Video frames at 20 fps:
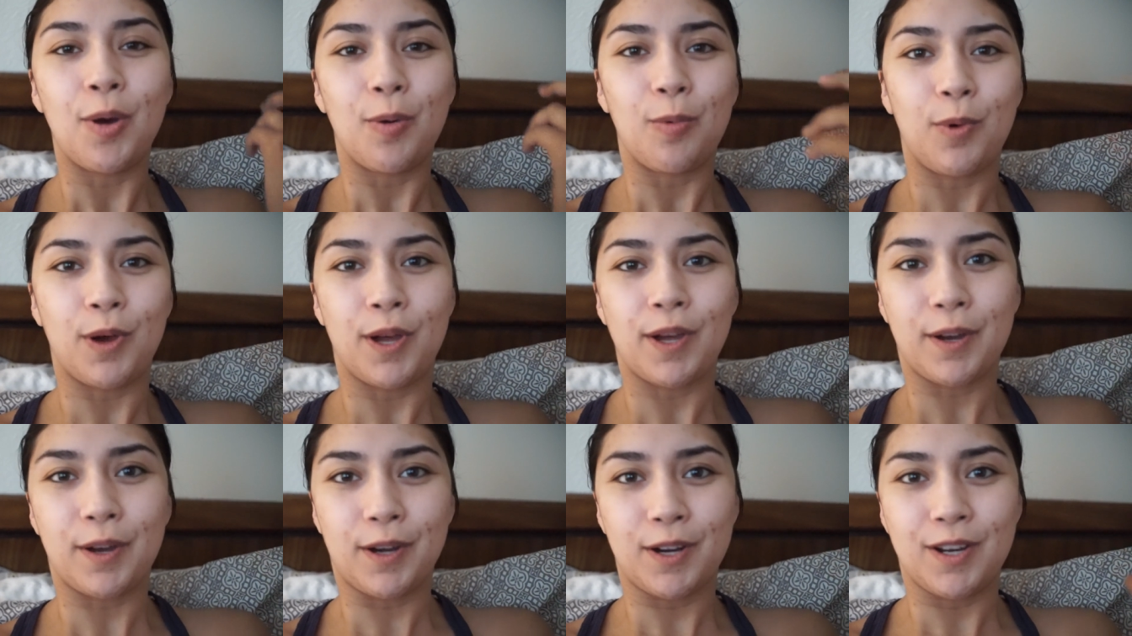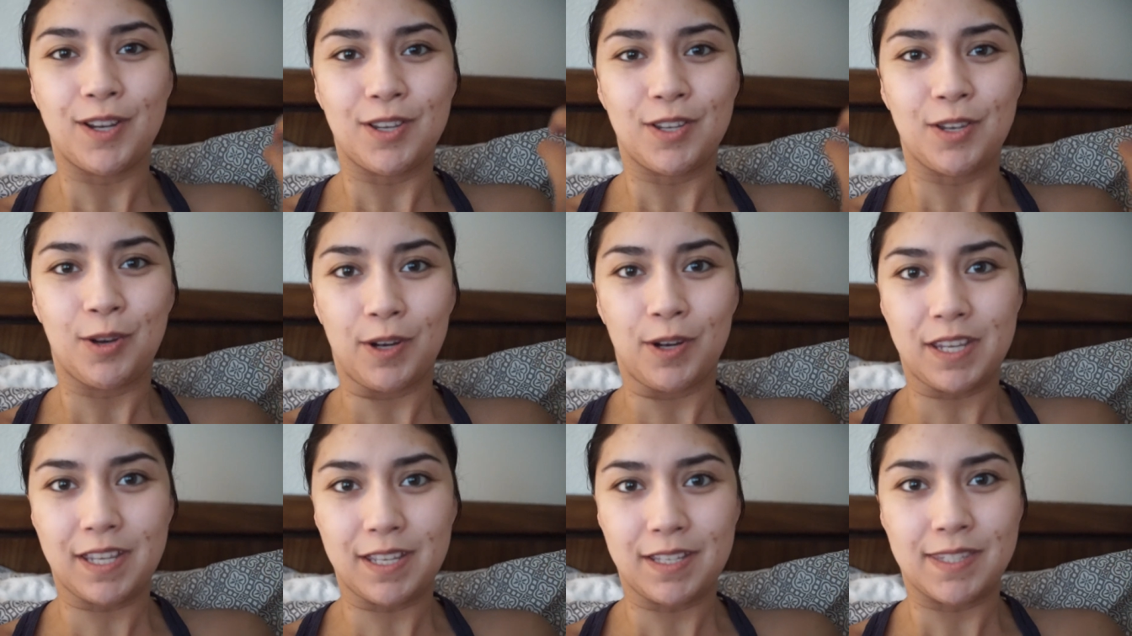what are
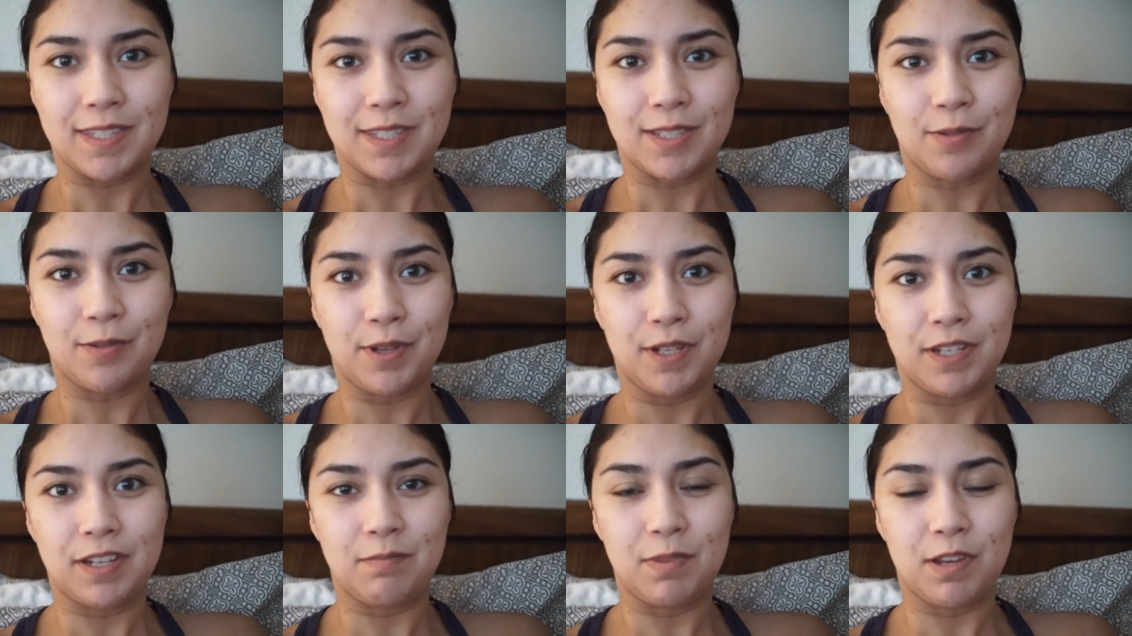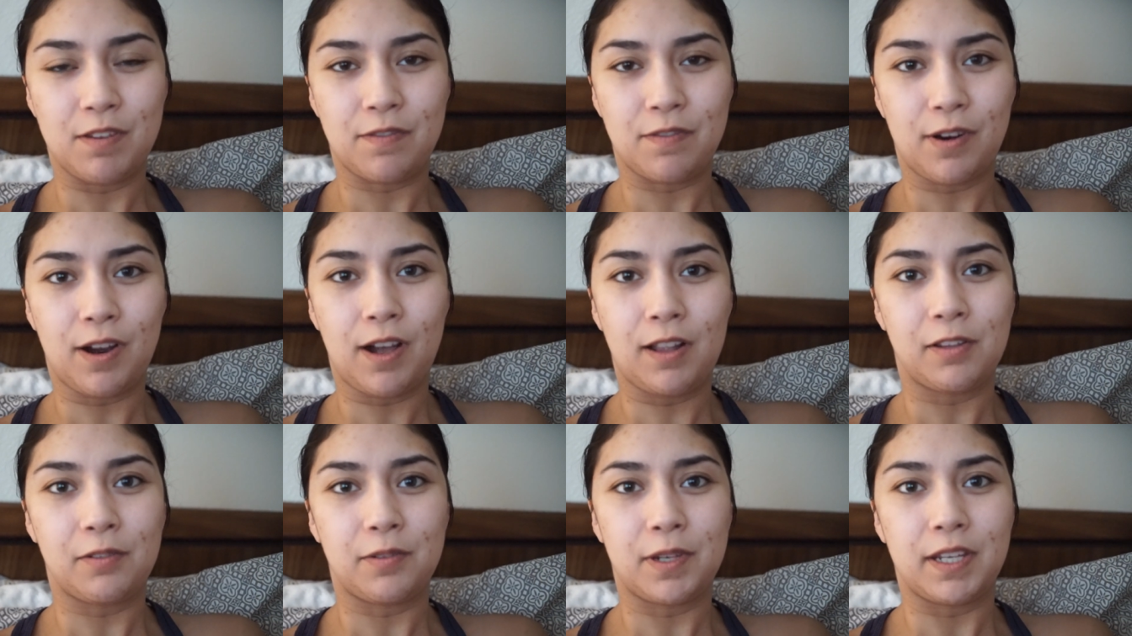your kids going to be for
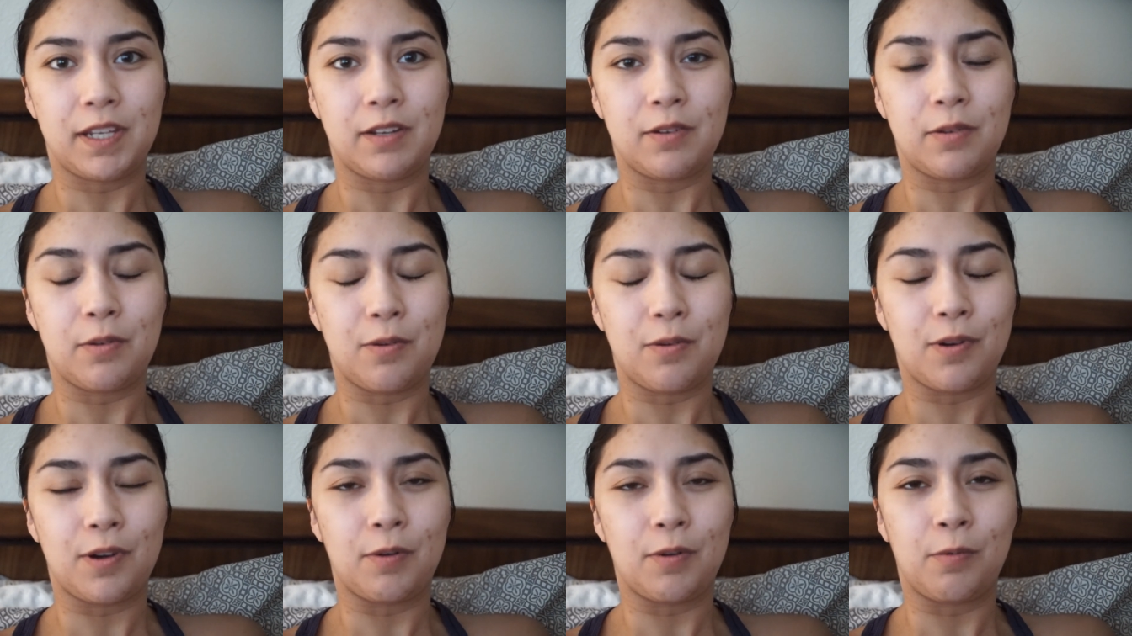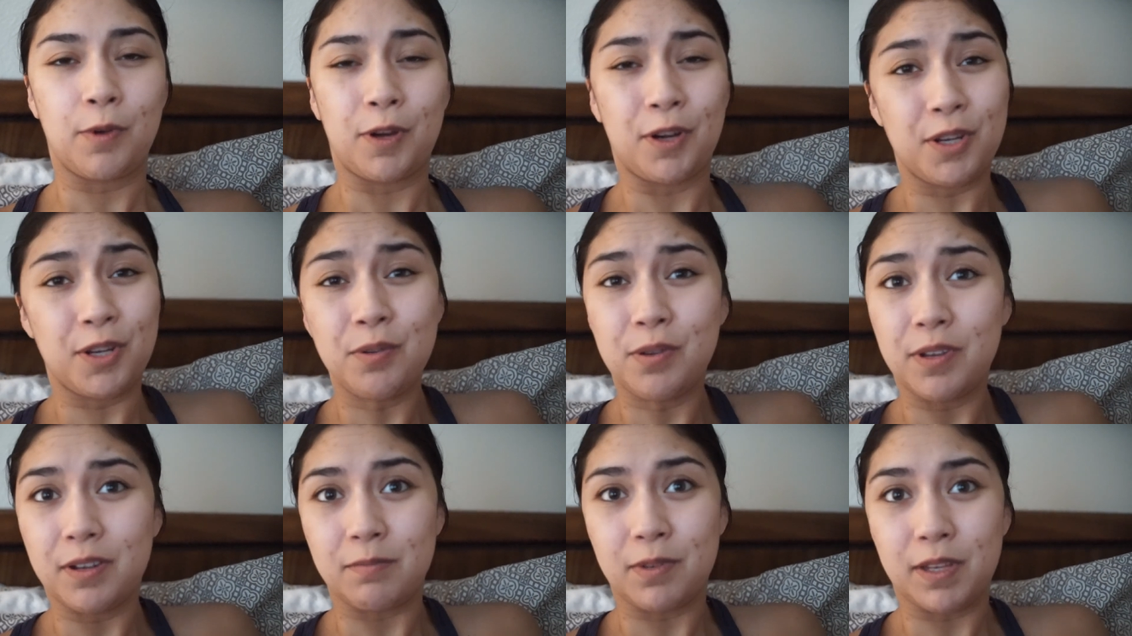Halloween, or what are
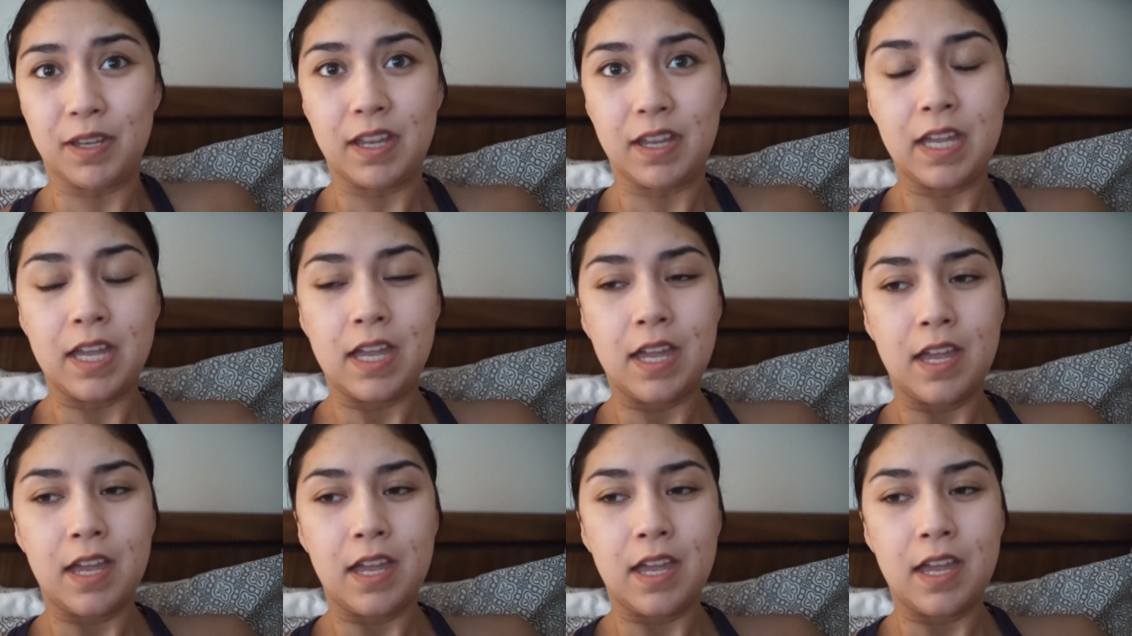you going to be,